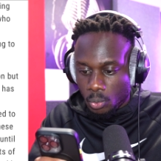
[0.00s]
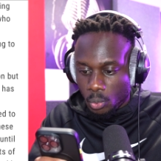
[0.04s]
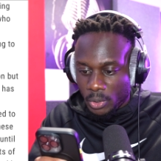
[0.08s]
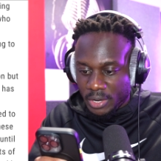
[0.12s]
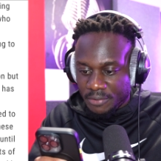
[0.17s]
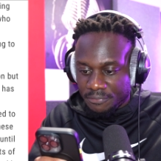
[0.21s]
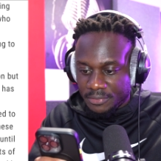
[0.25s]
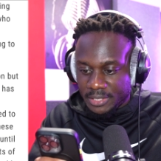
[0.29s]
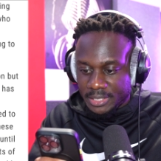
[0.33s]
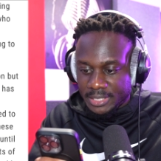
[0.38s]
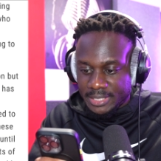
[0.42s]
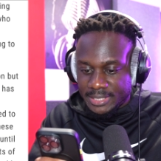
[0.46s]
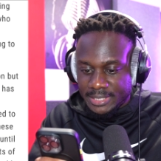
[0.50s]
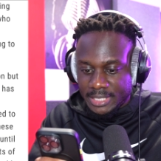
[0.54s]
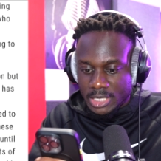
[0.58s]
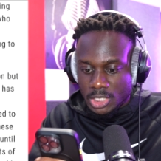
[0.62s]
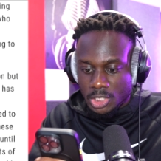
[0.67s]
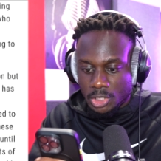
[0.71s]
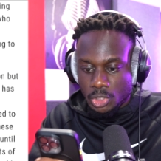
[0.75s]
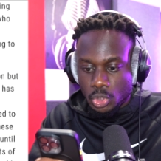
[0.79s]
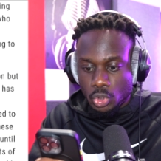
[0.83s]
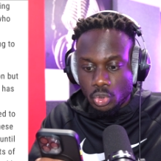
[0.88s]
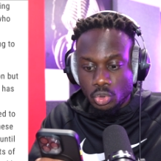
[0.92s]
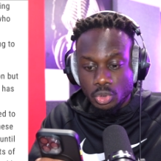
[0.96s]
with the
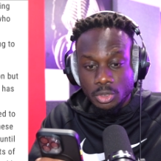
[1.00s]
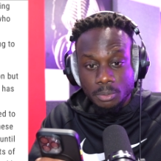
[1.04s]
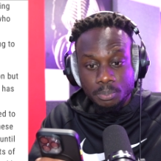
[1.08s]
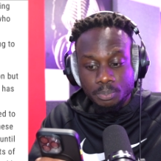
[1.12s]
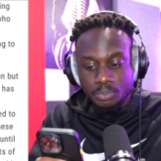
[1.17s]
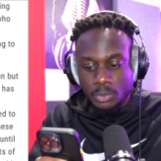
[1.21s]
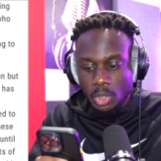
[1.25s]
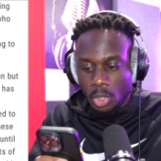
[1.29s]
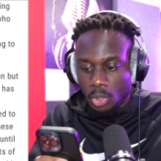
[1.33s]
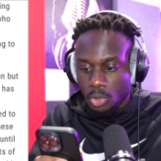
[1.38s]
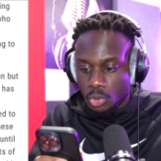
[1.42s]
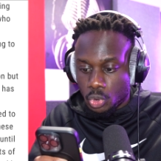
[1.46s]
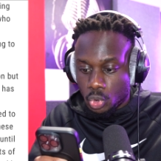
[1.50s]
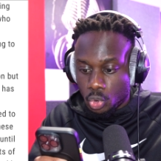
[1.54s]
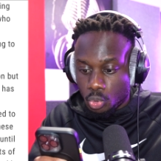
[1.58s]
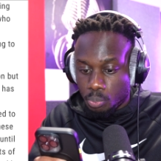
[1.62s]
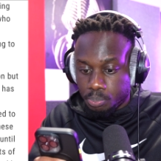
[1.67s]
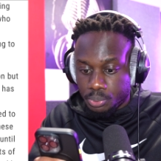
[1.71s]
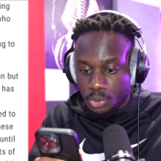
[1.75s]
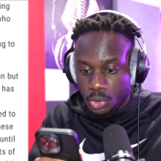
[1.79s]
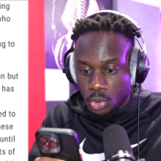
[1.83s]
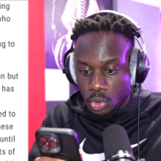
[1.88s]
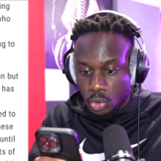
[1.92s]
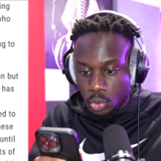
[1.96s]
decision to the, on uh, to
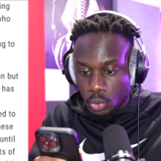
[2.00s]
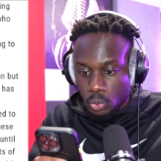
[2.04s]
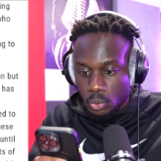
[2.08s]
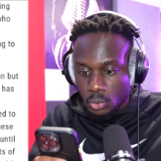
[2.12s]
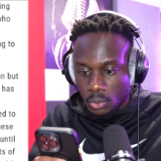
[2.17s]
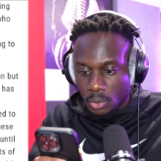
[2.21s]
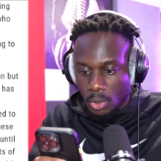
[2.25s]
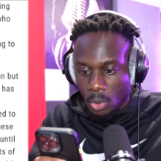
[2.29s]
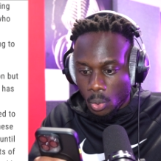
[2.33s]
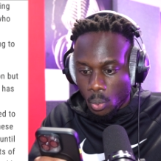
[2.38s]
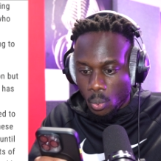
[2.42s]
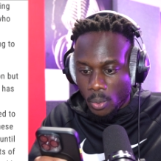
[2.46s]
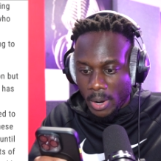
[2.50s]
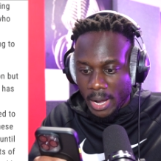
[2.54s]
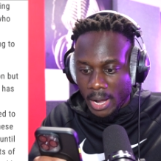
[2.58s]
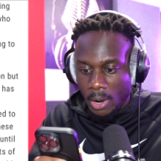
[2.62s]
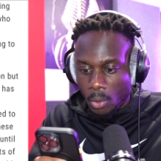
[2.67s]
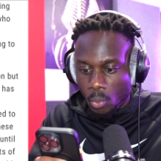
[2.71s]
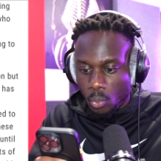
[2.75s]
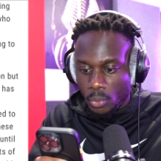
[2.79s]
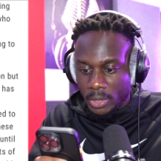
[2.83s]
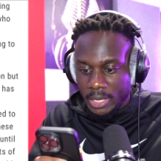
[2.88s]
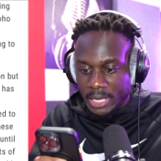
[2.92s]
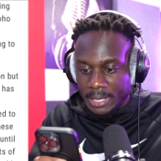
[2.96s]
pursue
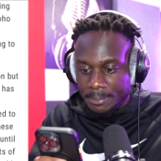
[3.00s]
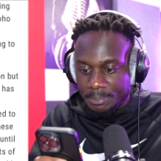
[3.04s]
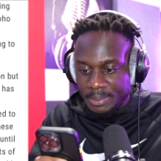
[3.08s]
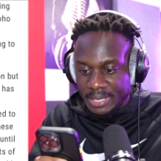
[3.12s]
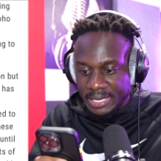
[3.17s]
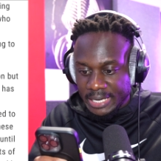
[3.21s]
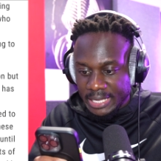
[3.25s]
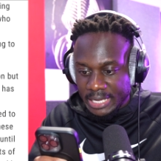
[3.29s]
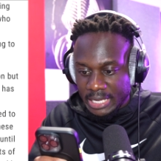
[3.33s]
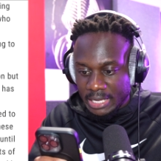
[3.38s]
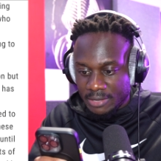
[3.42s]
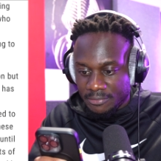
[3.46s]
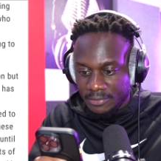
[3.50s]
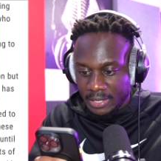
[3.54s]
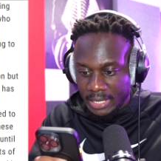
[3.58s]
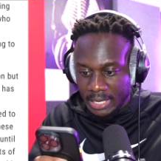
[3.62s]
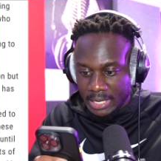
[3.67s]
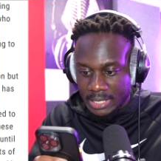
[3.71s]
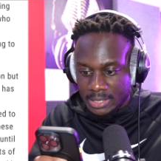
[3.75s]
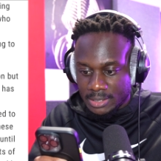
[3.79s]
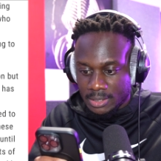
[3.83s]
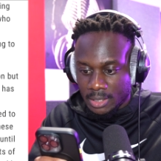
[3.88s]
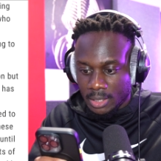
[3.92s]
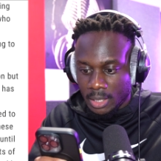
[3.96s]
what we believe
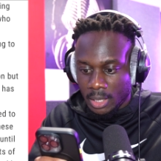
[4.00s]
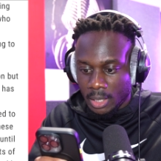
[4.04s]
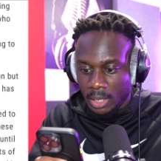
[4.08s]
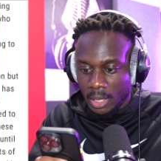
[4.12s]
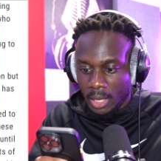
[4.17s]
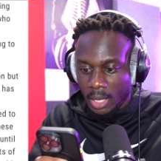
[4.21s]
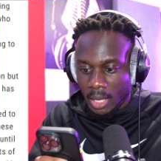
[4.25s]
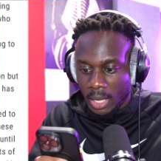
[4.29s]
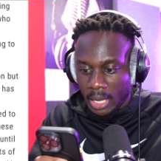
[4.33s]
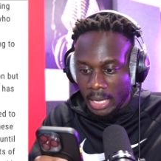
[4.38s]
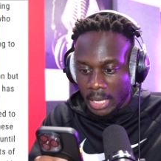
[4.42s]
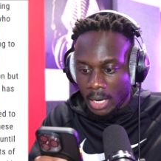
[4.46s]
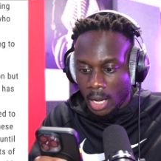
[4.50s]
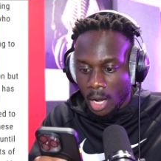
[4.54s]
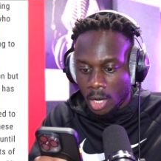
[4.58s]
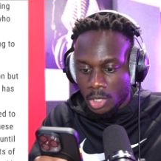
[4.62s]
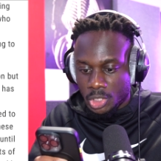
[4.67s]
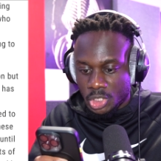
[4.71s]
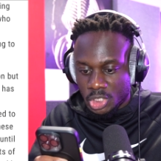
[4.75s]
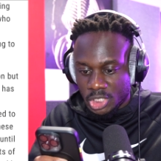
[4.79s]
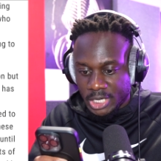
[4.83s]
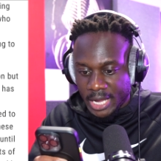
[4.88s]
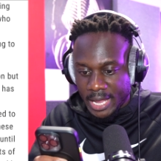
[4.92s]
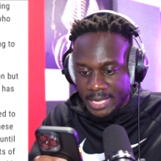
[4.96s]
is an
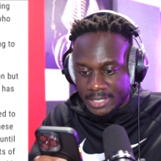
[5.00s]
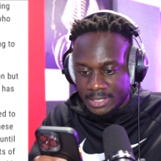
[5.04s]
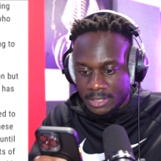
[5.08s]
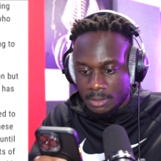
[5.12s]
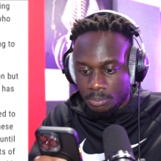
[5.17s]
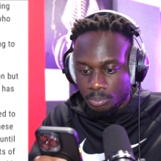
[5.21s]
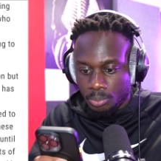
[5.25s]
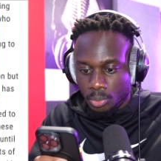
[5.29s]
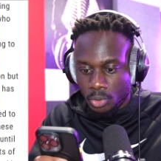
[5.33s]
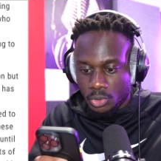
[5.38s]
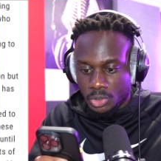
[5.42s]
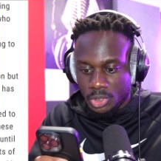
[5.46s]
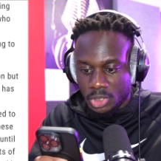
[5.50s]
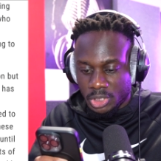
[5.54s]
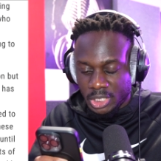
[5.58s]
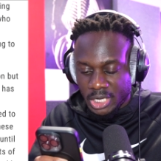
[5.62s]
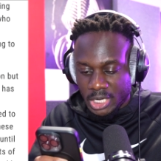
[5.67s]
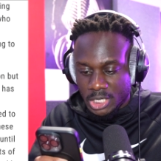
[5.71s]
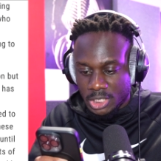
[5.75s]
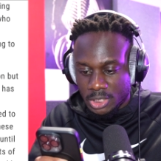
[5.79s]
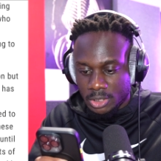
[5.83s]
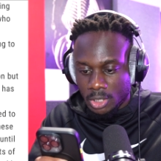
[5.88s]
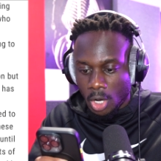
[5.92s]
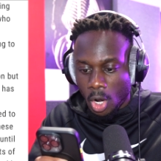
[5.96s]
unjust
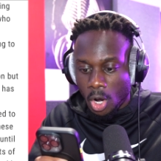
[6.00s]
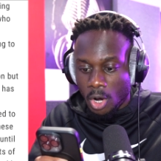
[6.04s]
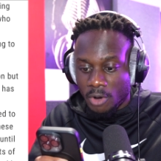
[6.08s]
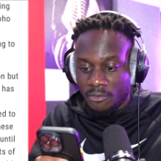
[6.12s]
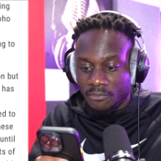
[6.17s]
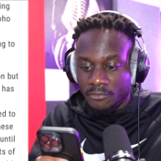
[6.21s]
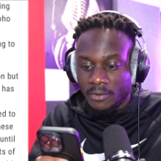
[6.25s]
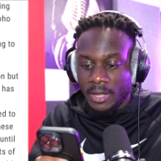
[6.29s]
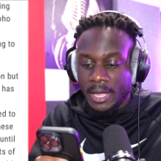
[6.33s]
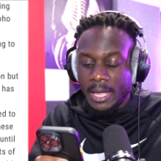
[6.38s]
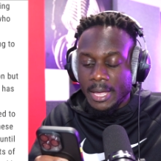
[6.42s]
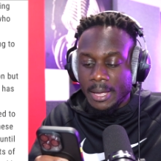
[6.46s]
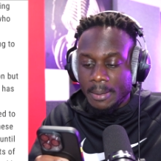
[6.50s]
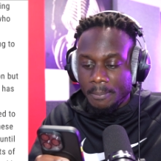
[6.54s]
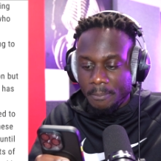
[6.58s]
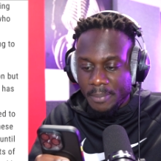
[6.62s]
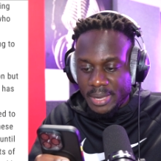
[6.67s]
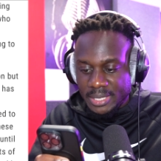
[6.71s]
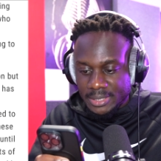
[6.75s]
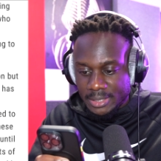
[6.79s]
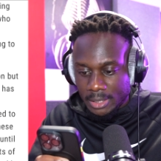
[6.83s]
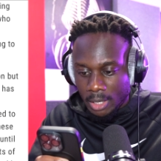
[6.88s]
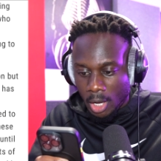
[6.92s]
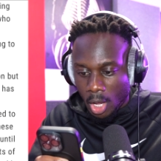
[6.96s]
prosecution of
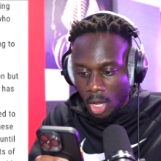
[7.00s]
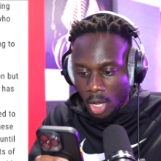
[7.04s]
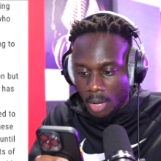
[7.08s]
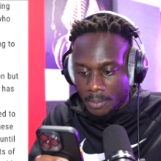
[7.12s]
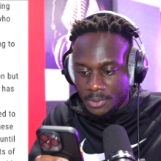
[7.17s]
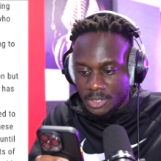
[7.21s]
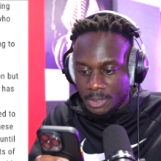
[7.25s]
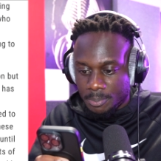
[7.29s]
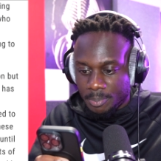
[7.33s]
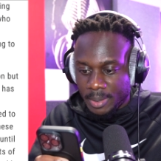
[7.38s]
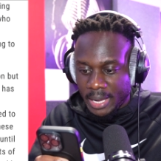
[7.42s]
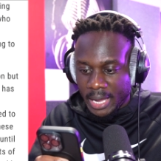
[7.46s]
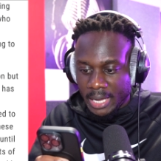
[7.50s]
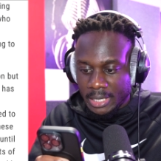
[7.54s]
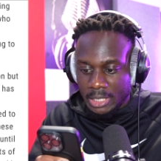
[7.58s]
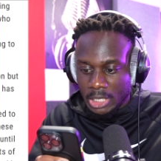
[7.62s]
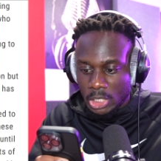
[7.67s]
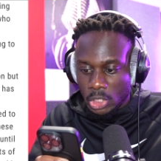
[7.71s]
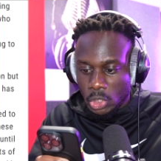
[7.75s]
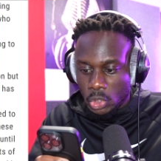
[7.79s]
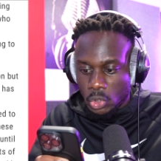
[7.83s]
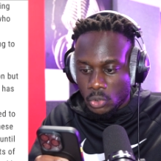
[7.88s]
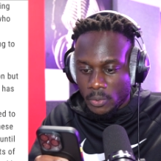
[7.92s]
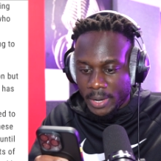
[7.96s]
Mr. Combs by the
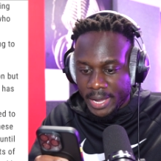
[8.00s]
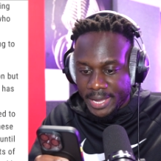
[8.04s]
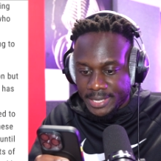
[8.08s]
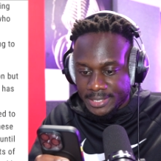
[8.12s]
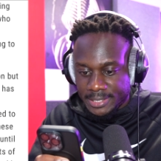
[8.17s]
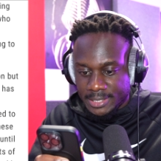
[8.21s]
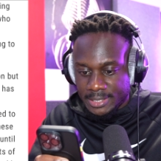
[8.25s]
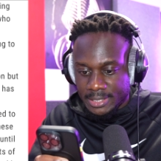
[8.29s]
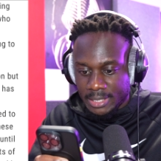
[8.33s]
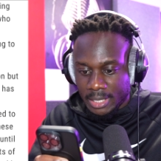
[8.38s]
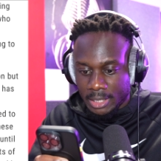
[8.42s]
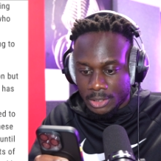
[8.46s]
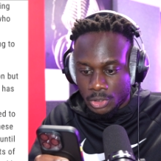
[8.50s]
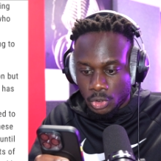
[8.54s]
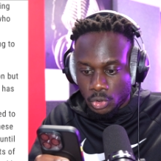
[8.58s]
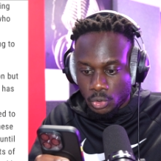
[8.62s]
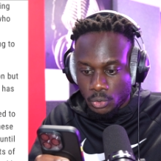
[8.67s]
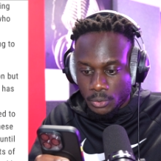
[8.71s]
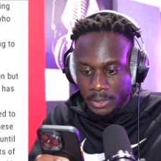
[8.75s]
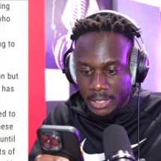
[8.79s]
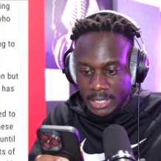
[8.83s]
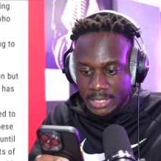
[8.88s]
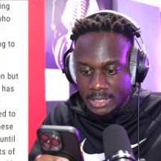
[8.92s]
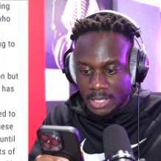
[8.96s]
U.S.
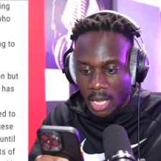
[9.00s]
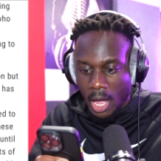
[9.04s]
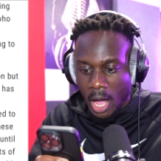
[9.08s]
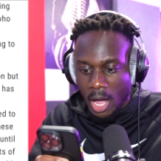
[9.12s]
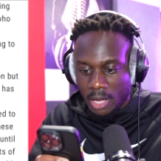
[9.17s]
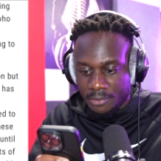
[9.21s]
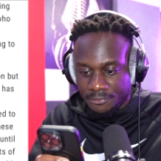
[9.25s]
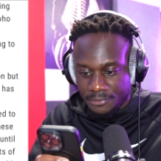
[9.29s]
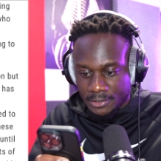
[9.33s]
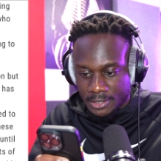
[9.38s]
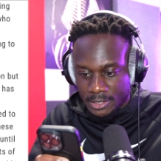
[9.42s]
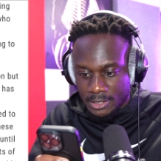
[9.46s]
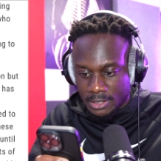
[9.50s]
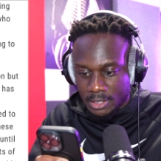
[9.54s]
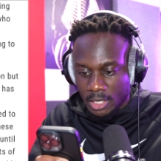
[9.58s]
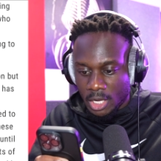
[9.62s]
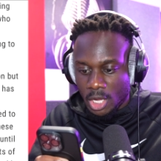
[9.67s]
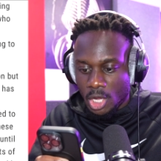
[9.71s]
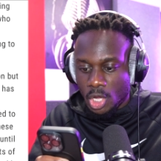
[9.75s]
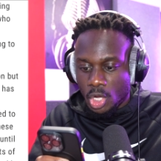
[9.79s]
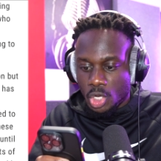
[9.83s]
Attorney's Office.